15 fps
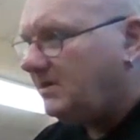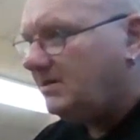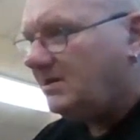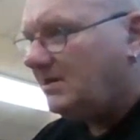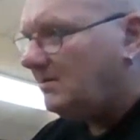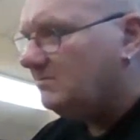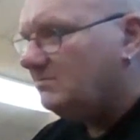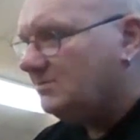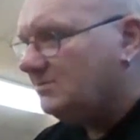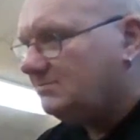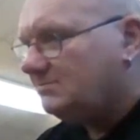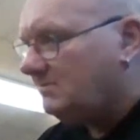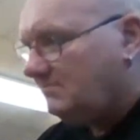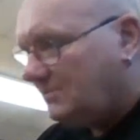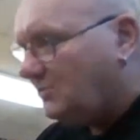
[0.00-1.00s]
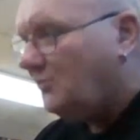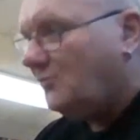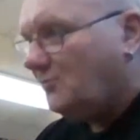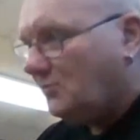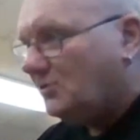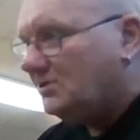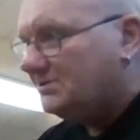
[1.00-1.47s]
You know, like, in
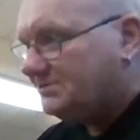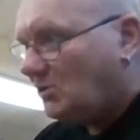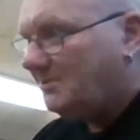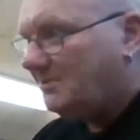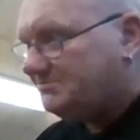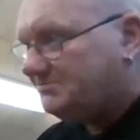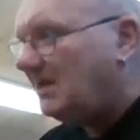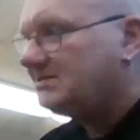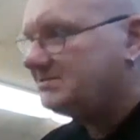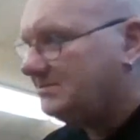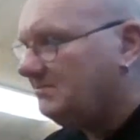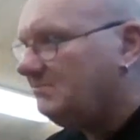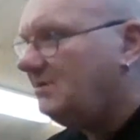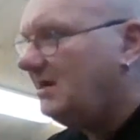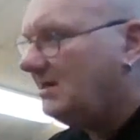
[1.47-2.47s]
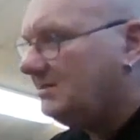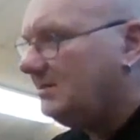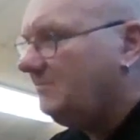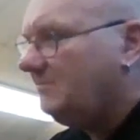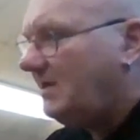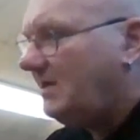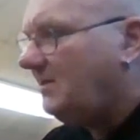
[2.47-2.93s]
other words, I'll be splashing around
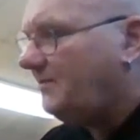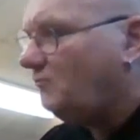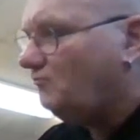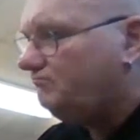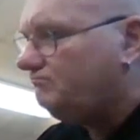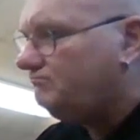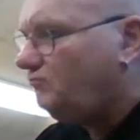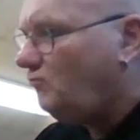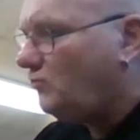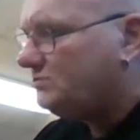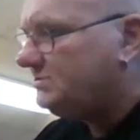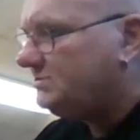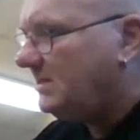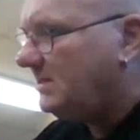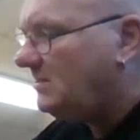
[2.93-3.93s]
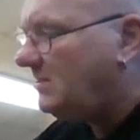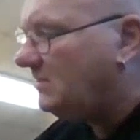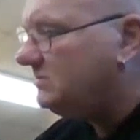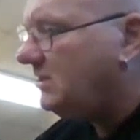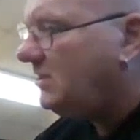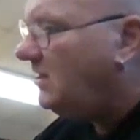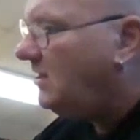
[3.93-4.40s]
in the bath and washing their
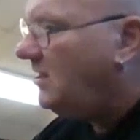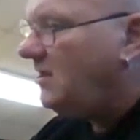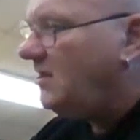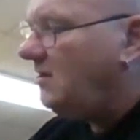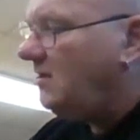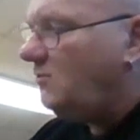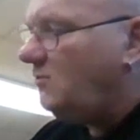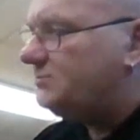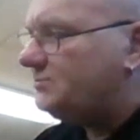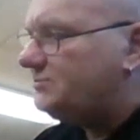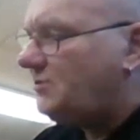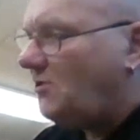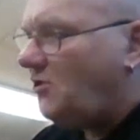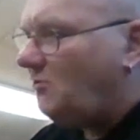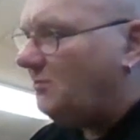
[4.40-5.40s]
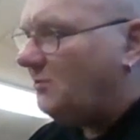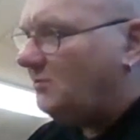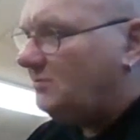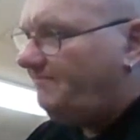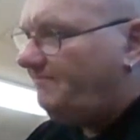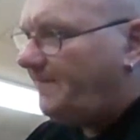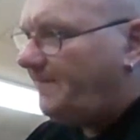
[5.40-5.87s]
clothes, which was
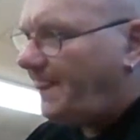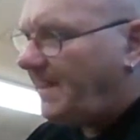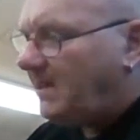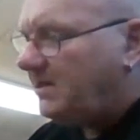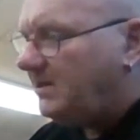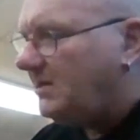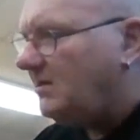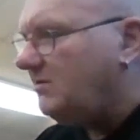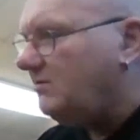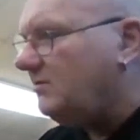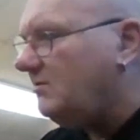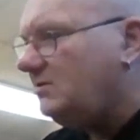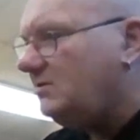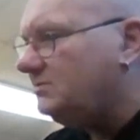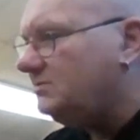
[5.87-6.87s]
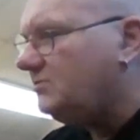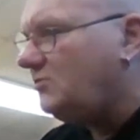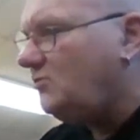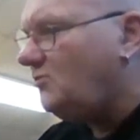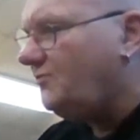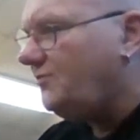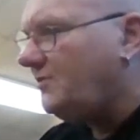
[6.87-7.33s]
horrible. You know, and
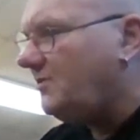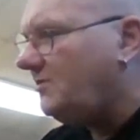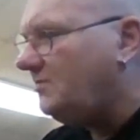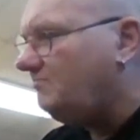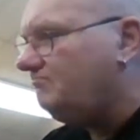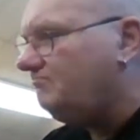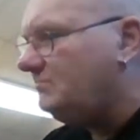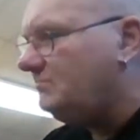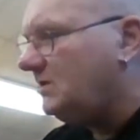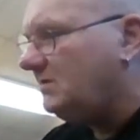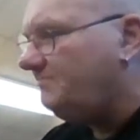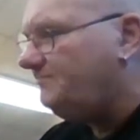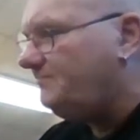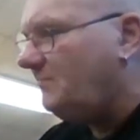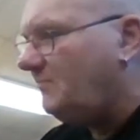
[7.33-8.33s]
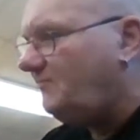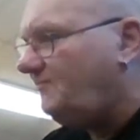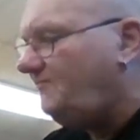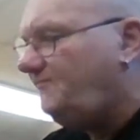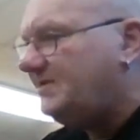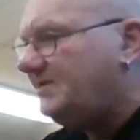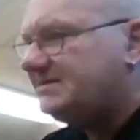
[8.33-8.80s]
other, like,
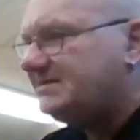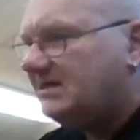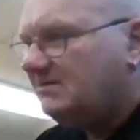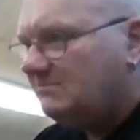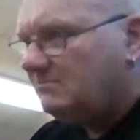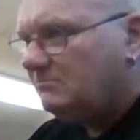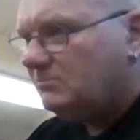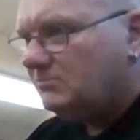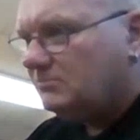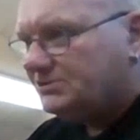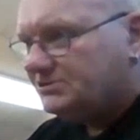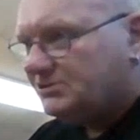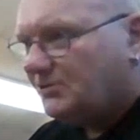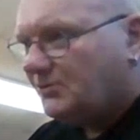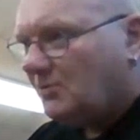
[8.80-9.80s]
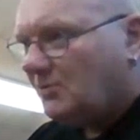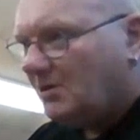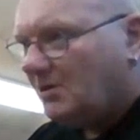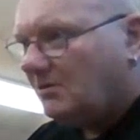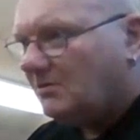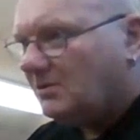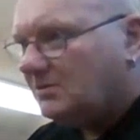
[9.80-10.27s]
Fitty was another one
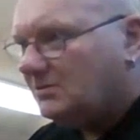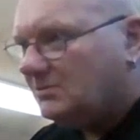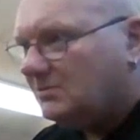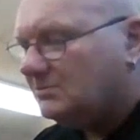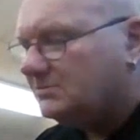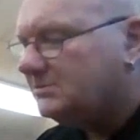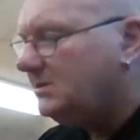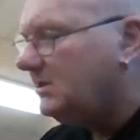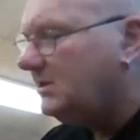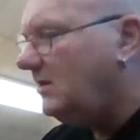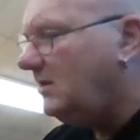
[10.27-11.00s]
I got called,